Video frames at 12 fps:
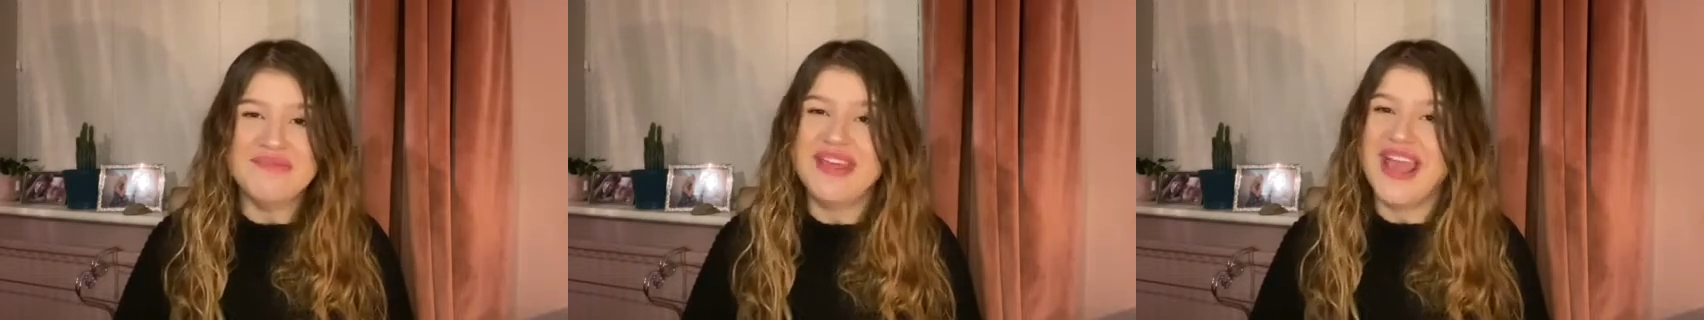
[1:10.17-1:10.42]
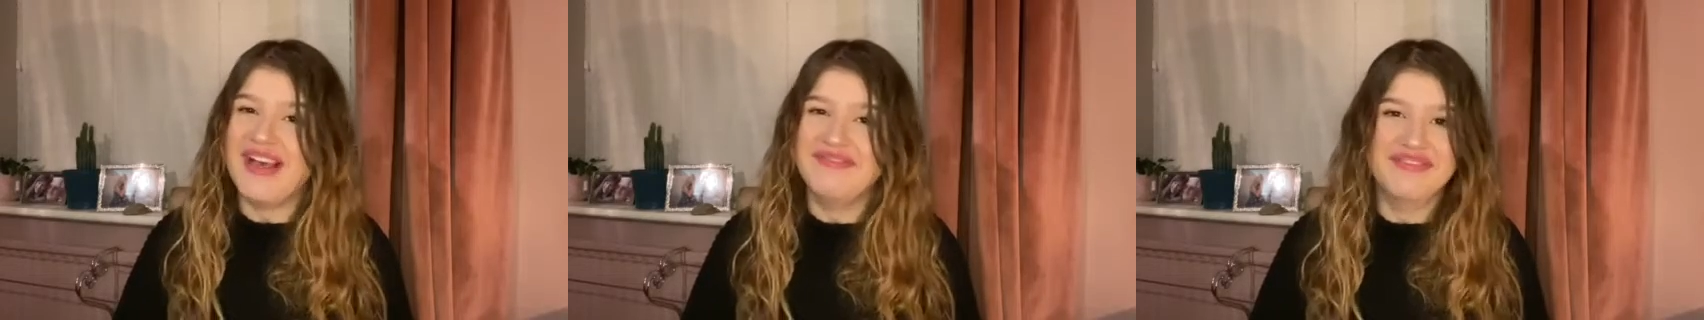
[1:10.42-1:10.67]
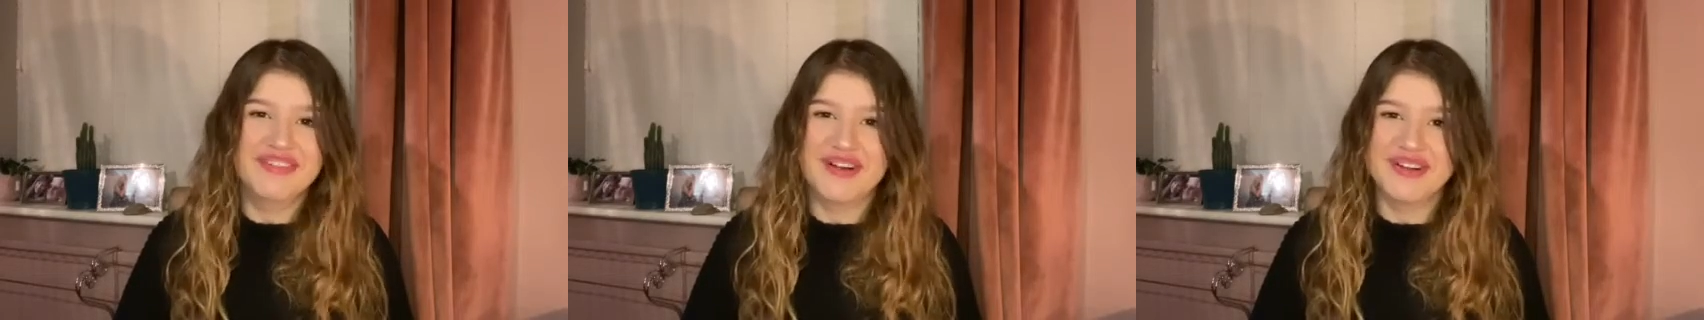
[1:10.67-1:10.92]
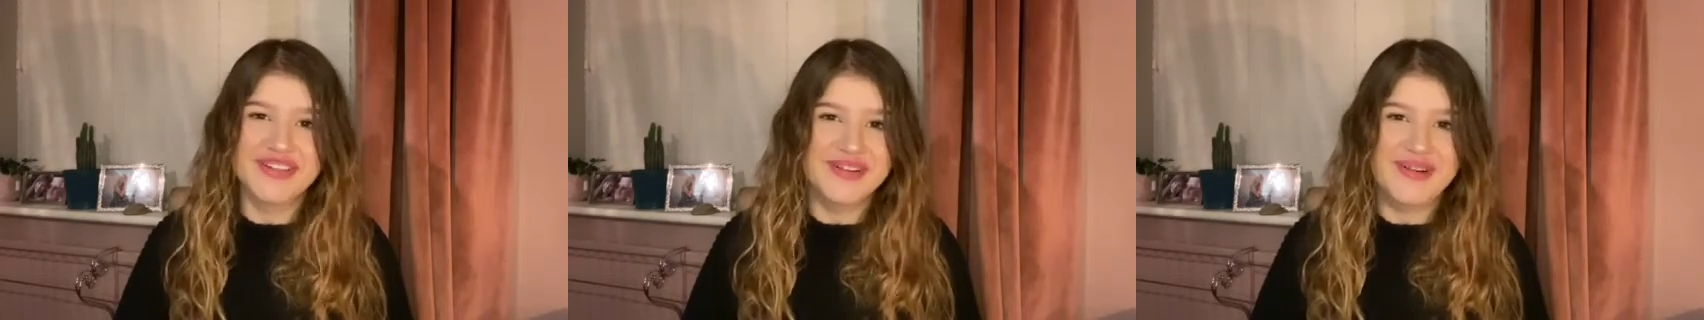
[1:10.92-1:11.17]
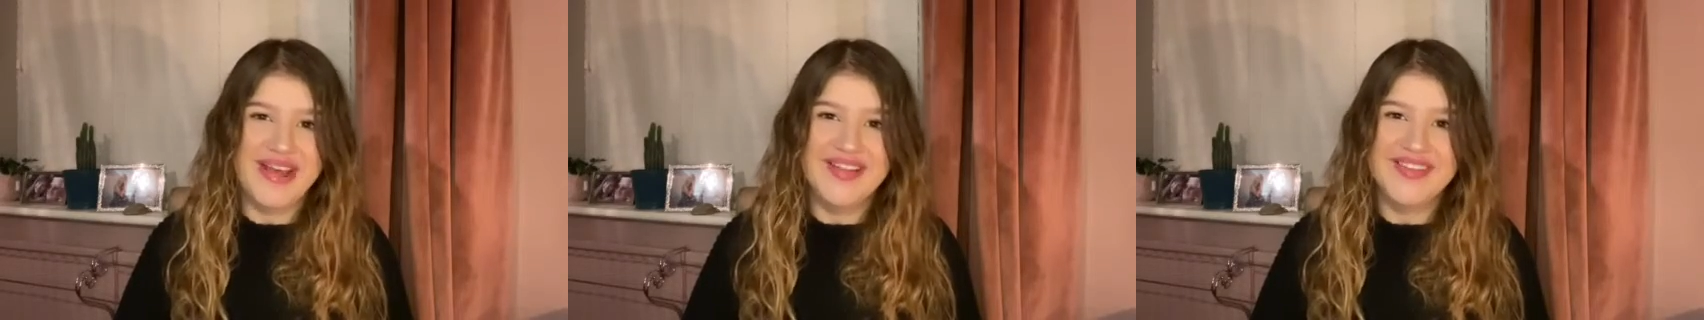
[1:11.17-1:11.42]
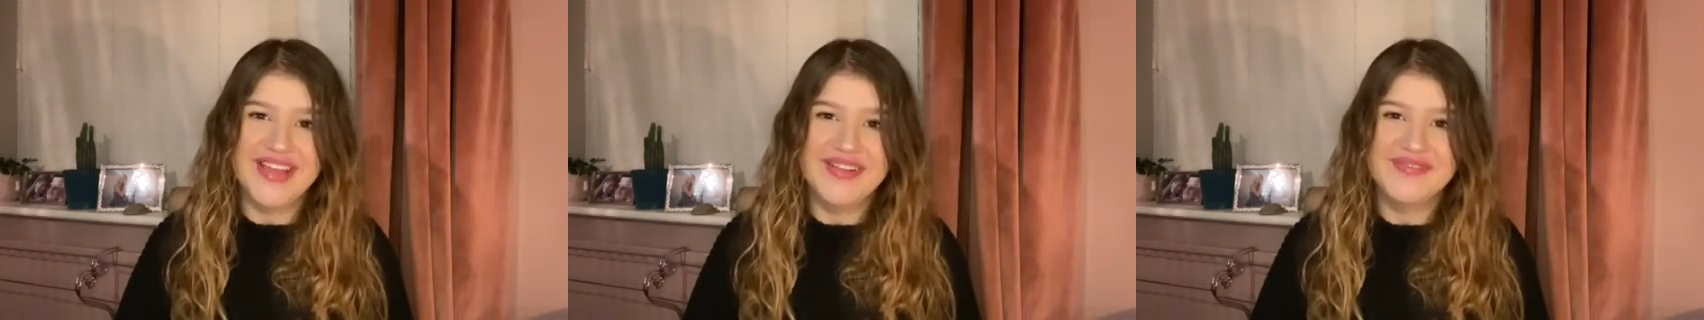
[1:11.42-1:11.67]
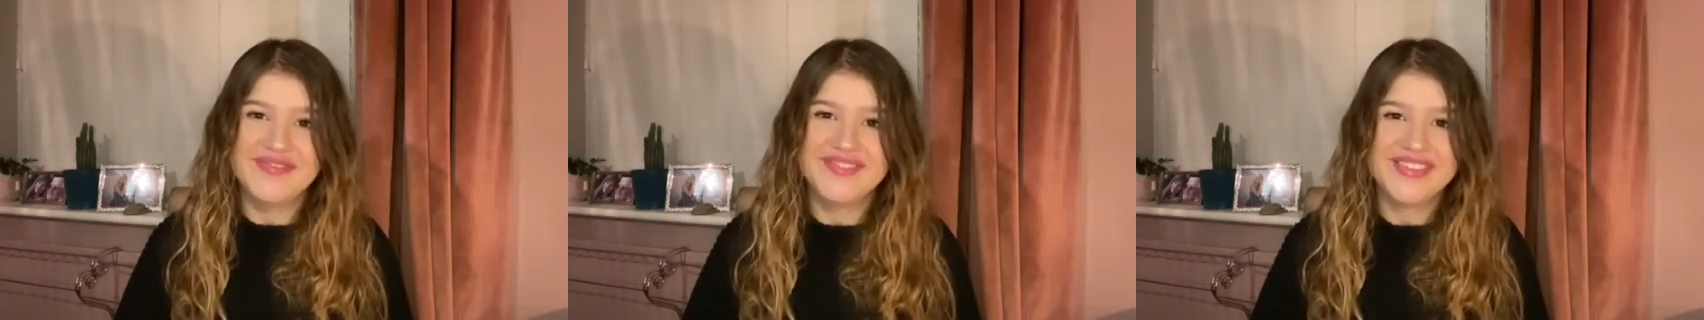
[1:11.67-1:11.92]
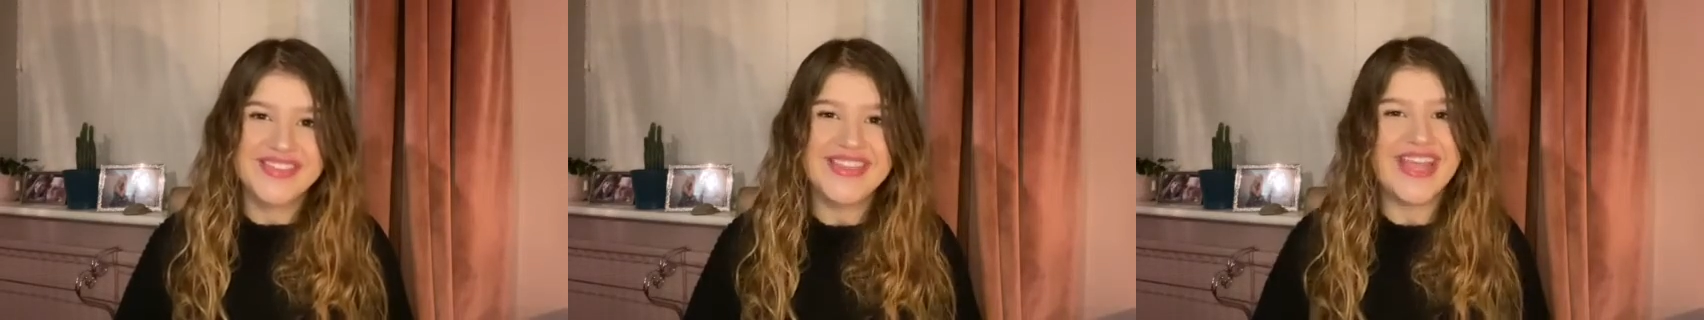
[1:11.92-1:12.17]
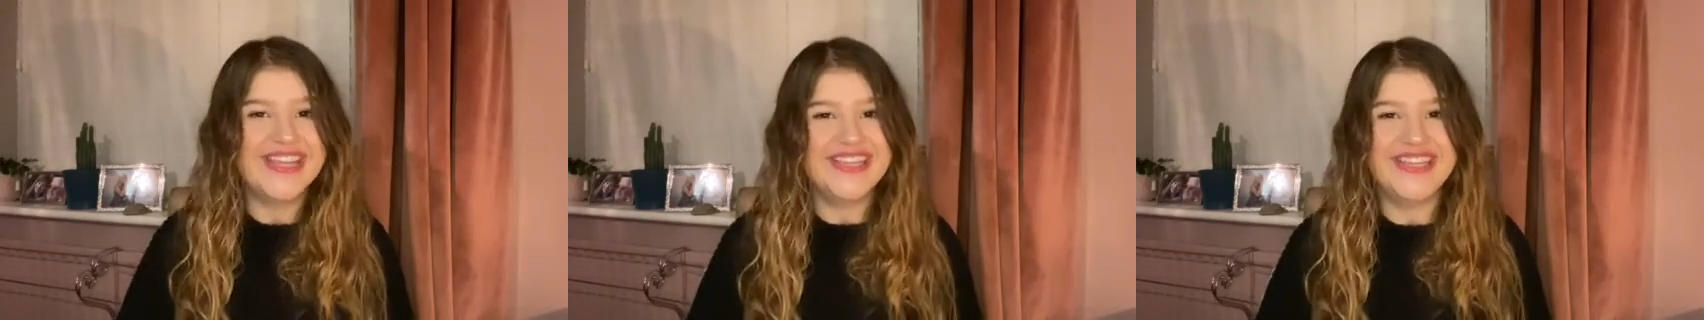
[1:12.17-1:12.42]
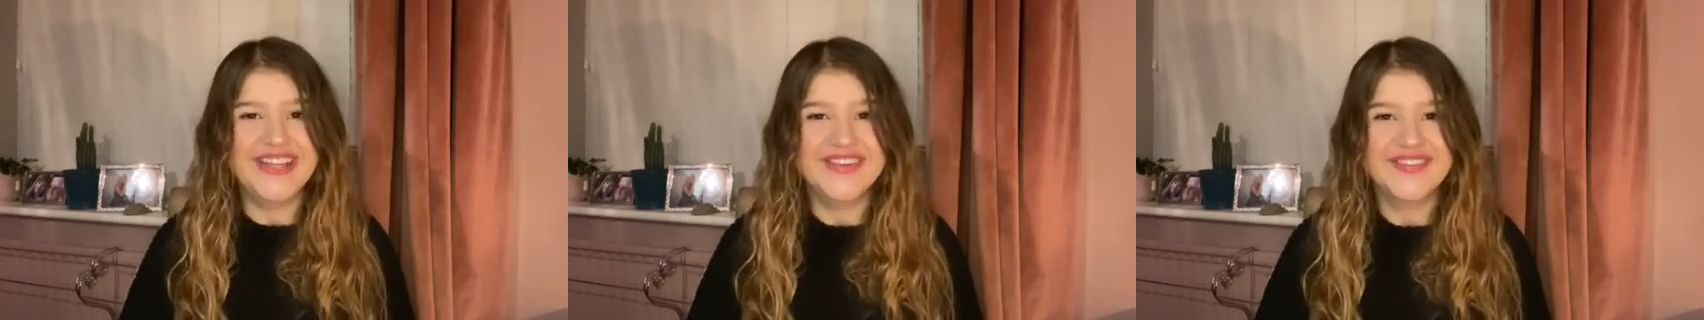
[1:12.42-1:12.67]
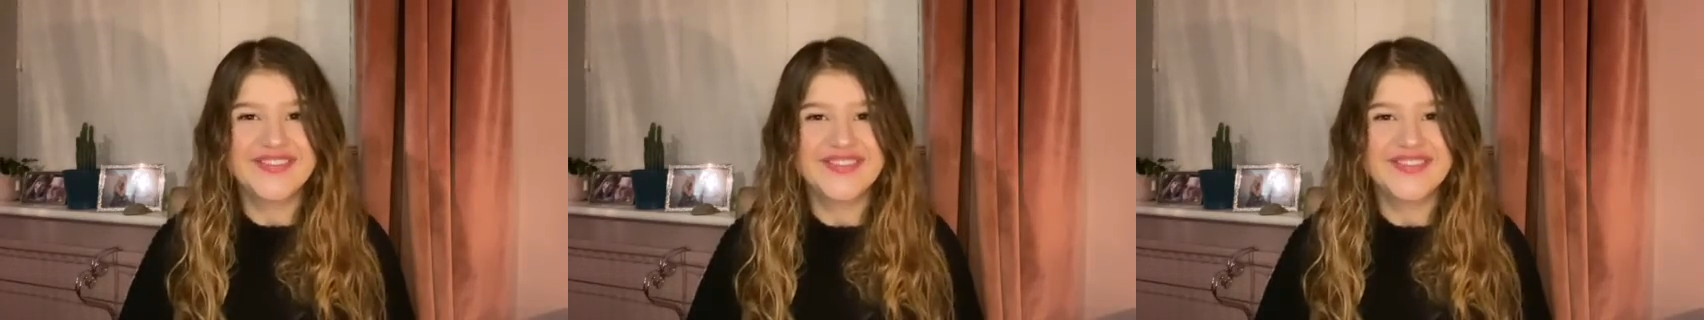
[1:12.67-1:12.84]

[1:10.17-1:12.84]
we haven't forgotten about them. Thank you.